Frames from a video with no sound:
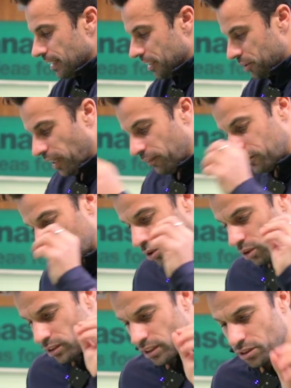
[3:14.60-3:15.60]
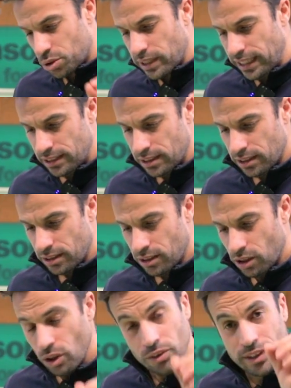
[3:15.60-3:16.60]
you have to concentrate
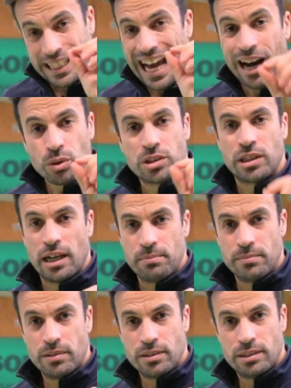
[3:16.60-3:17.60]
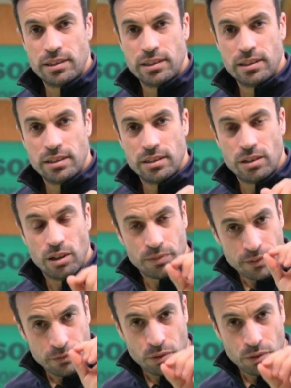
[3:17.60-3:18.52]
on the outcome of the